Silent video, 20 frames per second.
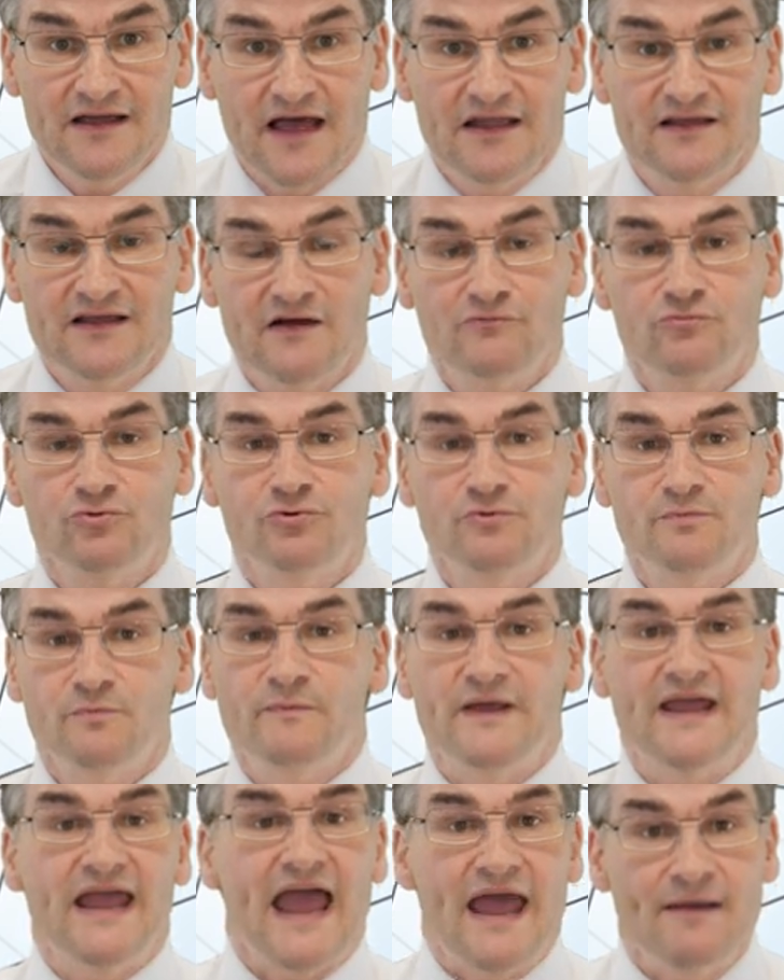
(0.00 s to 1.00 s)
and I would
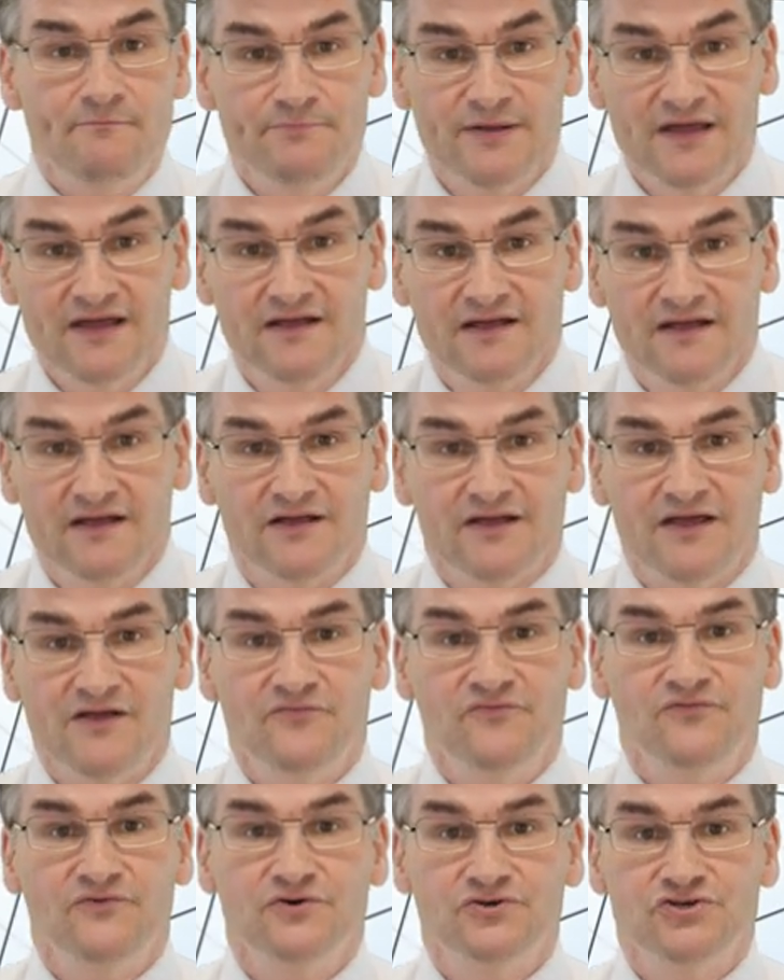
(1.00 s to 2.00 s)
be happy
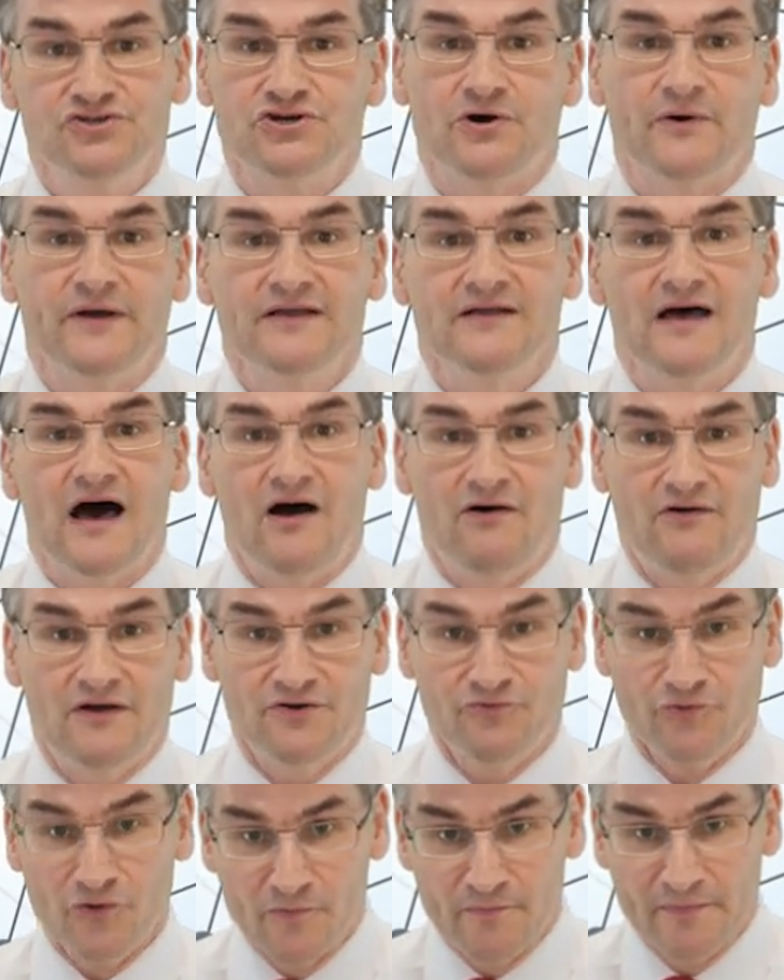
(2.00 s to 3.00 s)
if you join our
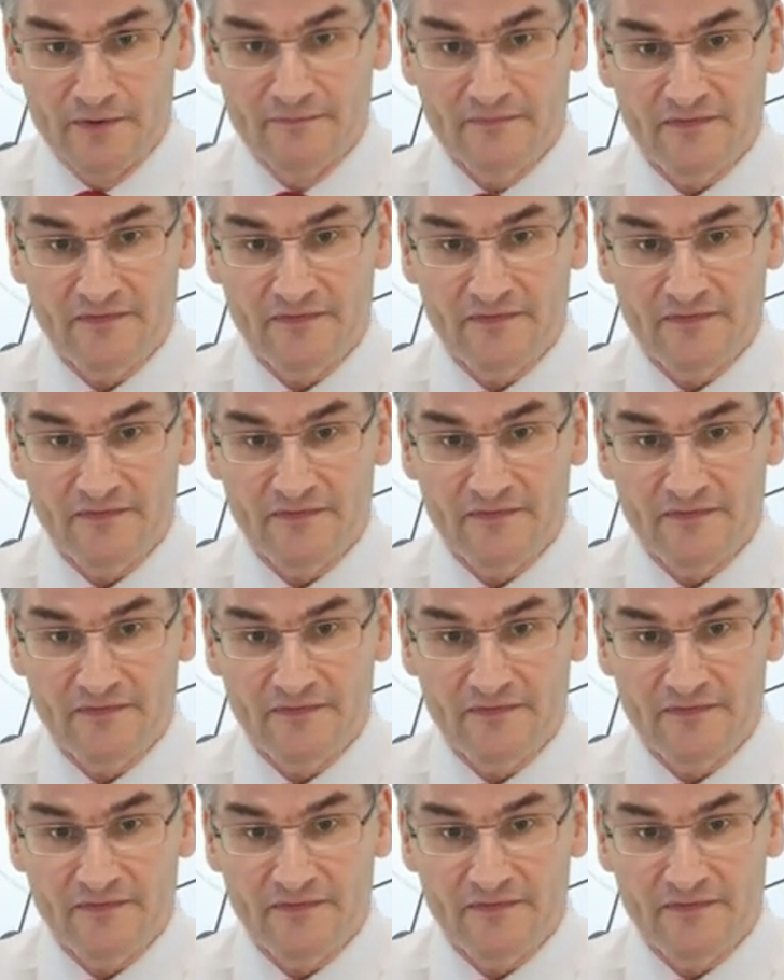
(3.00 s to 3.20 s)
group.